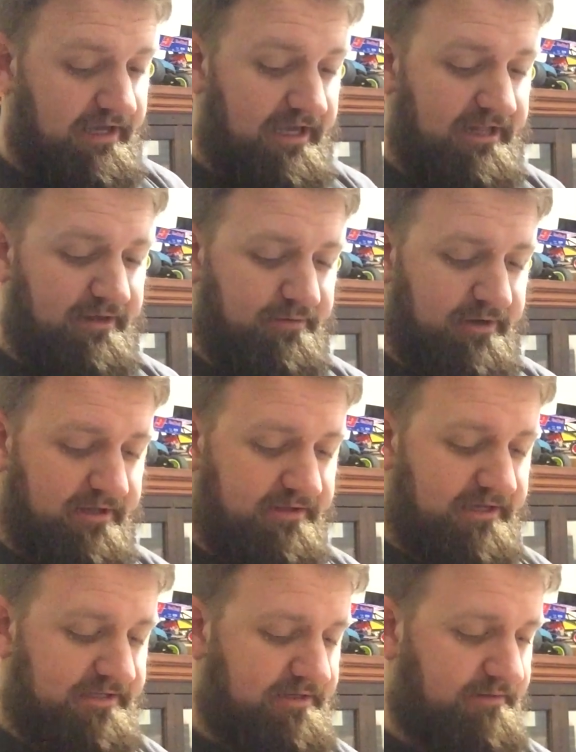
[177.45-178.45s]
Anyway,
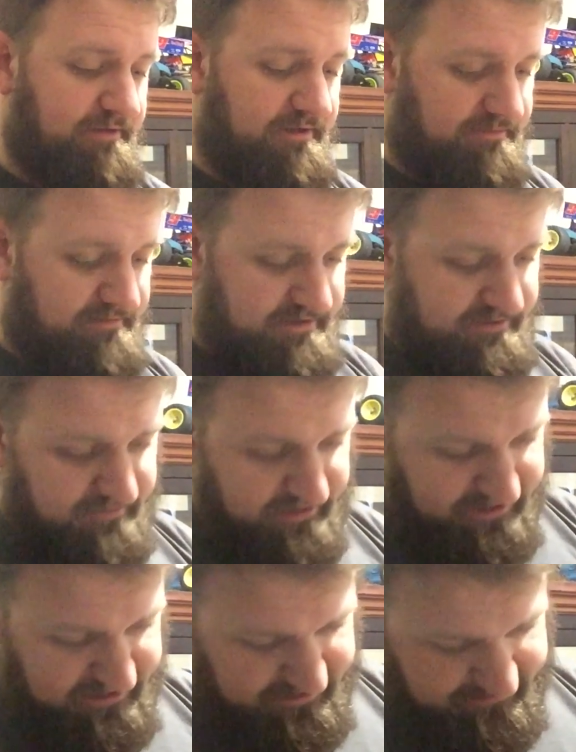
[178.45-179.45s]
that's not what you wanted to
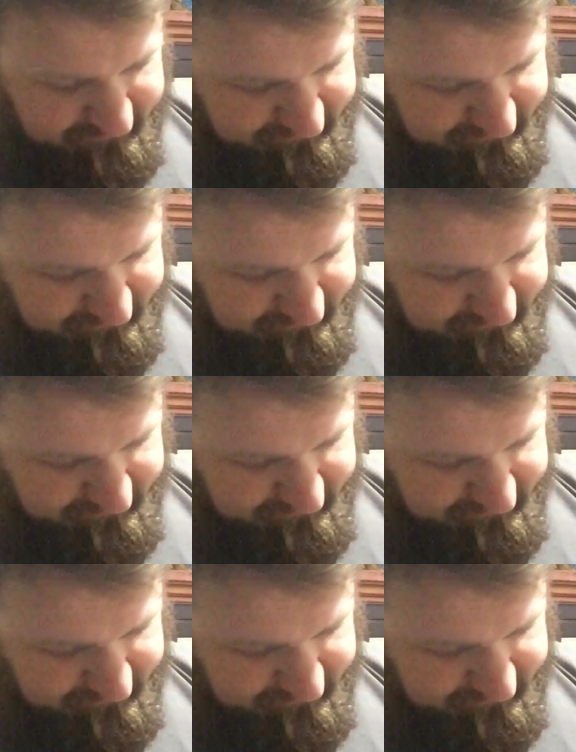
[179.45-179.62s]
watch.